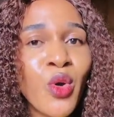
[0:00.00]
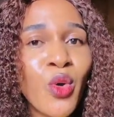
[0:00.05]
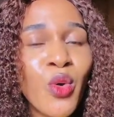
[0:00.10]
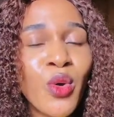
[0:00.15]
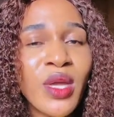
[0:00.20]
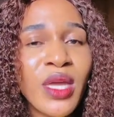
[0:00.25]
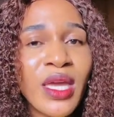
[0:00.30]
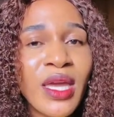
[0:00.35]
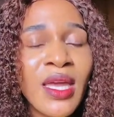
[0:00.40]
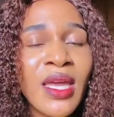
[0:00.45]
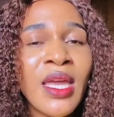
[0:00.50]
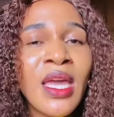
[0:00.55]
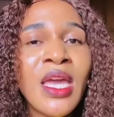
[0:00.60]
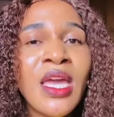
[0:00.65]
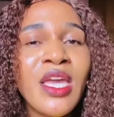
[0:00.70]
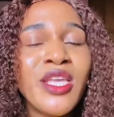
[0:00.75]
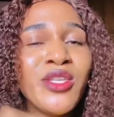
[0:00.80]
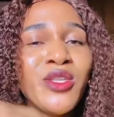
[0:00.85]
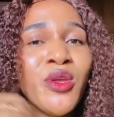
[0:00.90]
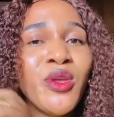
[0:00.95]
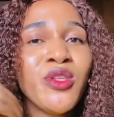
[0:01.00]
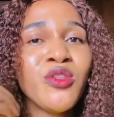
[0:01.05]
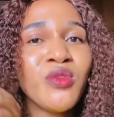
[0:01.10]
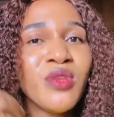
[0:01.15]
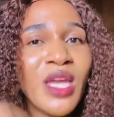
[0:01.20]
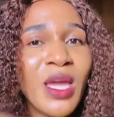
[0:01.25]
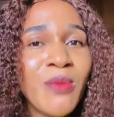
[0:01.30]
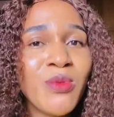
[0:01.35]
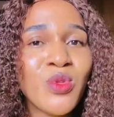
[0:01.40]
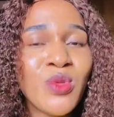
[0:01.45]
Okay, it's going to
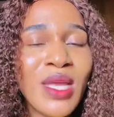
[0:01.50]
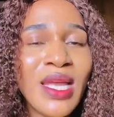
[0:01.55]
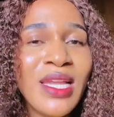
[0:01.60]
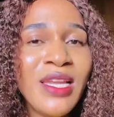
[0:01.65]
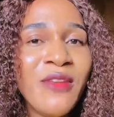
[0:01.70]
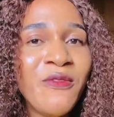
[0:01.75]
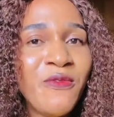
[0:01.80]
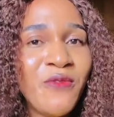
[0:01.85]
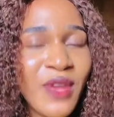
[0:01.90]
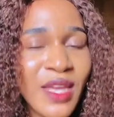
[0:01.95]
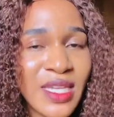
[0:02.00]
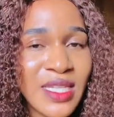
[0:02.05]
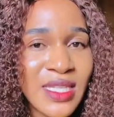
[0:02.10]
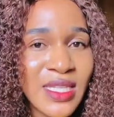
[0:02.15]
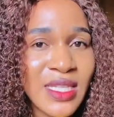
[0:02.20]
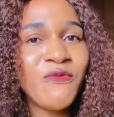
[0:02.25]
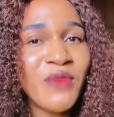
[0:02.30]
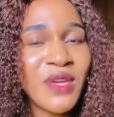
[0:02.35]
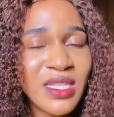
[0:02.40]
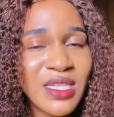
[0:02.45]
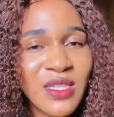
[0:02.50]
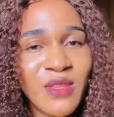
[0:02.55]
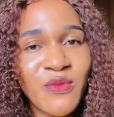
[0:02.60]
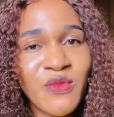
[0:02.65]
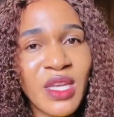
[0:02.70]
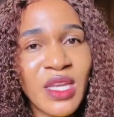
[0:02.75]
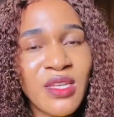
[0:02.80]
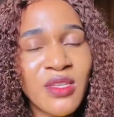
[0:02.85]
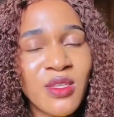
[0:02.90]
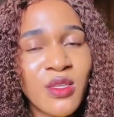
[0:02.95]
help to elevate the
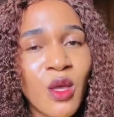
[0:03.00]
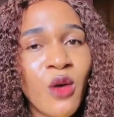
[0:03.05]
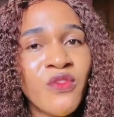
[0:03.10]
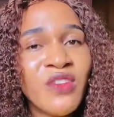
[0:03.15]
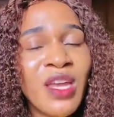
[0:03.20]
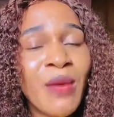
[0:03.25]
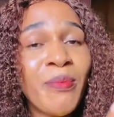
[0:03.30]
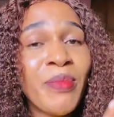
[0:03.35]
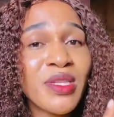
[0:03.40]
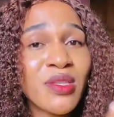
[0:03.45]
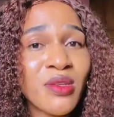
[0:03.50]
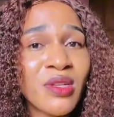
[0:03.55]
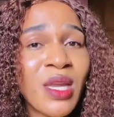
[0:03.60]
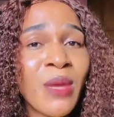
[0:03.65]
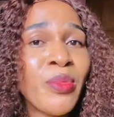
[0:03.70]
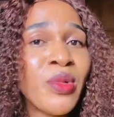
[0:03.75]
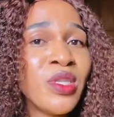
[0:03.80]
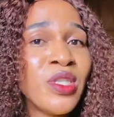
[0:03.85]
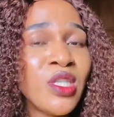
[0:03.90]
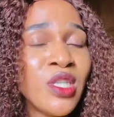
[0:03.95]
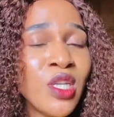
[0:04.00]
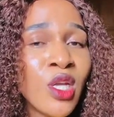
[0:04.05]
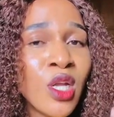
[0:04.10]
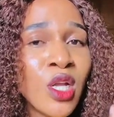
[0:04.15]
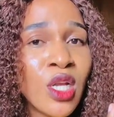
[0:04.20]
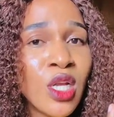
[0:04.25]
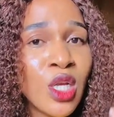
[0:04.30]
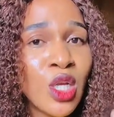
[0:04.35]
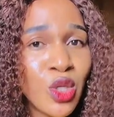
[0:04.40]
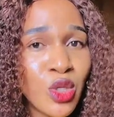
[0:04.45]
effectiveness of that particular body
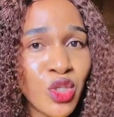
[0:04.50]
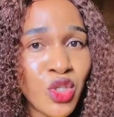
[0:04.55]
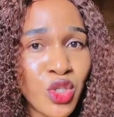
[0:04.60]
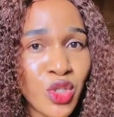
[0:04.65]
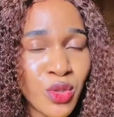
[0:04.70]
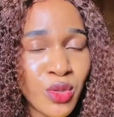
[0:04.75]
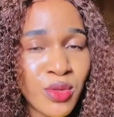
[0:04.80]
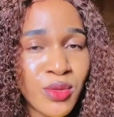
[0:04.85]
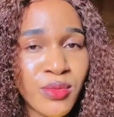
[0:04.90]
lotion.